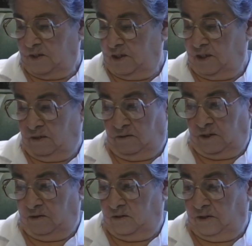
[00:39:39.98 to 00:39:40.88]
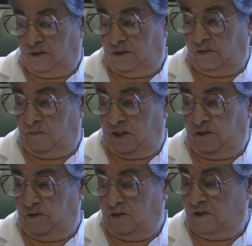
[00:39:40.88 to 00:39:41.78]
I don't know. Uh, they've been
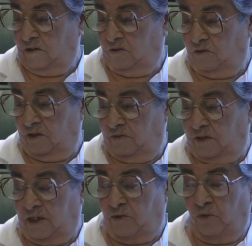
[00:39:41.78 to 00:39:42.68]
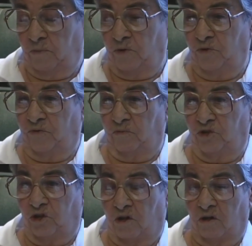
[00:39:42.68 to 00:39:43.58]
here in Concord ever since. Now we moved from
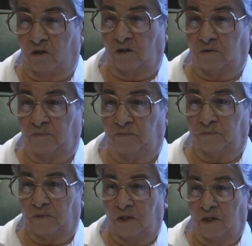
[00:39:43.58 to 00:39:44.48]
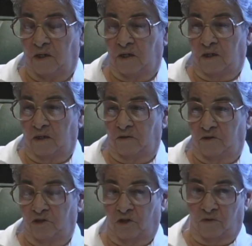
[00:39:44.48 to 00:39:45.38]
Charlotte. The
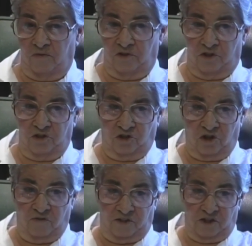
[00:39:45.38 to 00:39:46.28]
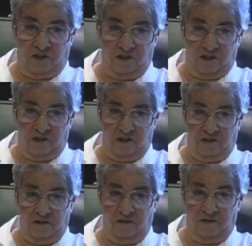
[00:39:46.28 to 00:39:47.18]
Jar the Jarvises
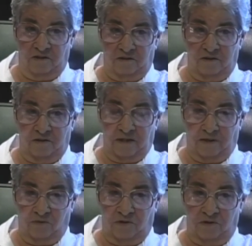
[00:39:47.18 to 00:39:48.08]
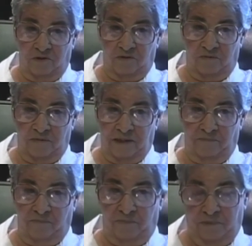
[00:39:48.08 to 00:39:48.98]
did mm-hmm uh, I was uh, my
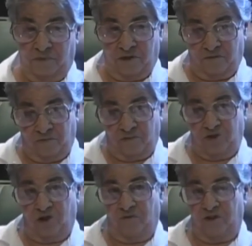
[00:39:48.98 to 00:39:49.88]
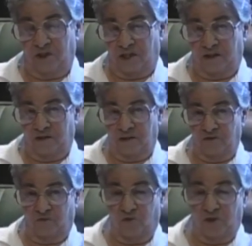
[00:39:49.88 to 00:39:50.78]
people come from the Jarvis side.
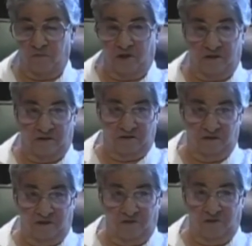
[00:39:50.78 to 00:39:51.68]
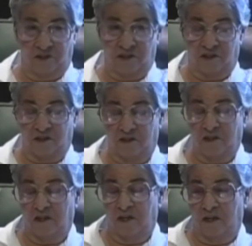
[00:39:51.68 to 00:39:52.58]
That's before they married, you know, the Henson,
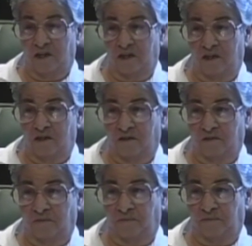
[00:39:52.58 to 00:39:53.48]
and uh,